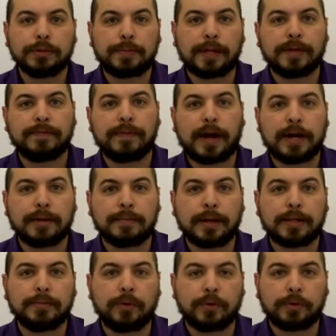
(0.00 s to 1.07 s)
by dividing by
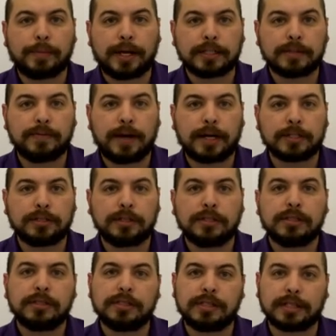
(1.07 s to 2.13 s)
the molar mass of oxygen,
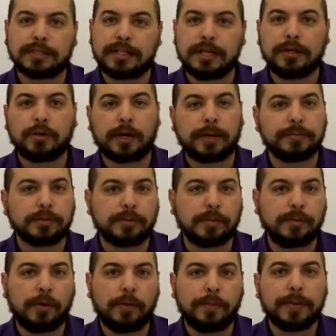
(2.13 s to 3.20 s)
16 grams per
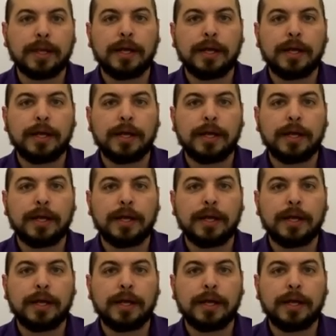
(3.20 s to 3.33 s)
mole,